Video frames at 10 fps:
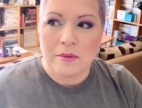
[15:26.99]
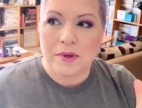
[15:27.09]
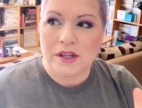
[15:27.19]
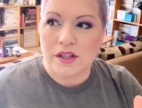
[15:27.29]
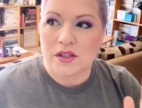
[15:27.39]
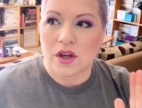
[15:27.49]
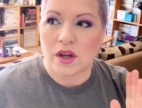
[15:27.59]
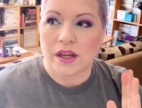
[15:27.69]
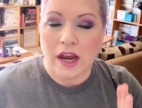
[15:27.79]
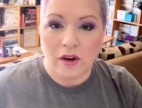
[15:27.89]
Because
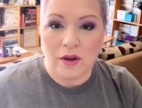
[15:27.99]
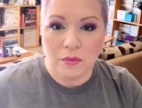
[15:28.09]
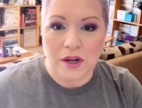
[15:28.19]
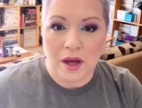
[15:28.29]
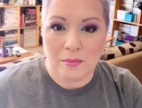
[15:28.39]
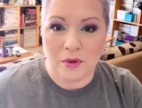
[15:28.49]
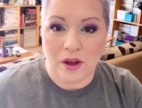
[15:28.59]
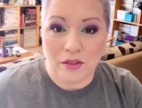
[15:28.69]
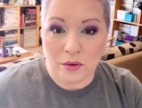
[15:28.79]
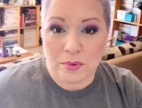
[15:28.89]
caring what
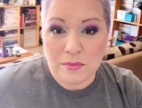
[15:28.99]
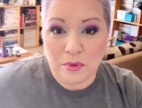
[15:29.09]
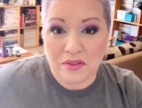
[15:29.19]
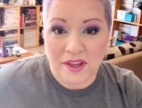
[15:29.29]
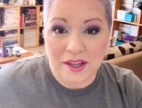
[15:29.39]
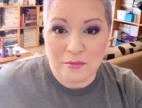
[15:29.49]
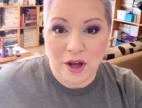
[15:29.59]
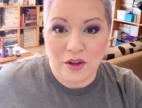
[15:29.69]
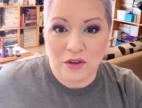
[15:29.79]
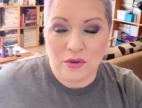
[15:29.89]
other people think
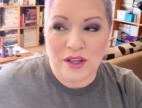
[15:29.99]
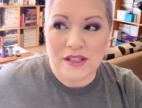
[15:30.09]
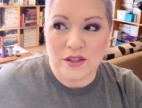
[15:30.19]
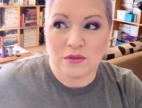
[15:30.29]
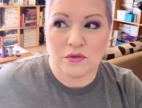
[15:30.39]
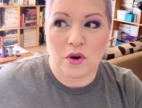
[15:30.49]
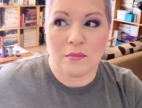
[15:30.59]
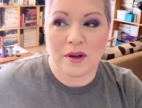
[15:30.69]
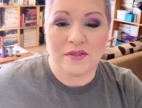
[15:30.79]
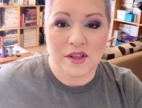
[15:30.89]
about you is a
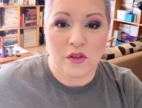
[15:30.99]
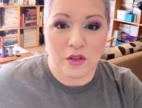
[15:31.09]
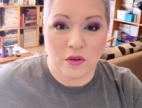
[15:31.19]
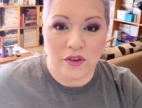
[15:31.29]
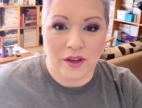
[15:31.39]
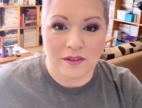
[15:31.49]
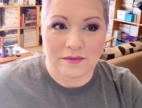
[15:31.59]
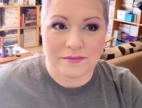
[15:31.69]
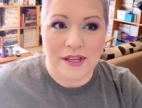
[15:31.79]
form of self-loathing.